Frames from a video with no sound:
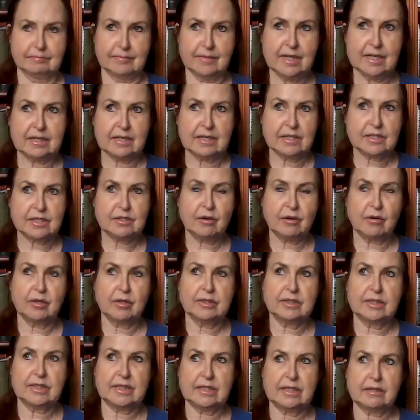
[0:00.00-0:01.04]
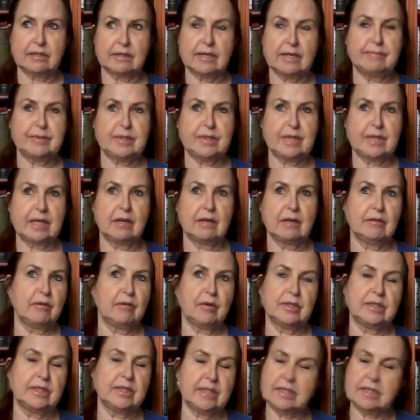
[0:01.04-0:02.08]
It is on the ecliptic,
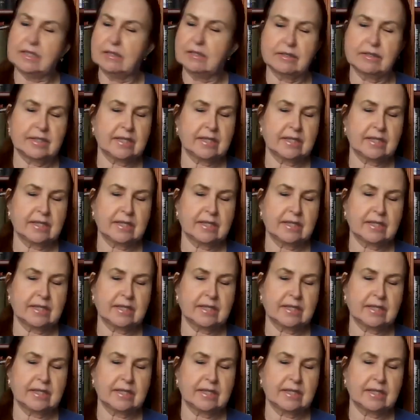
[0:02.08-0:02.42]
on the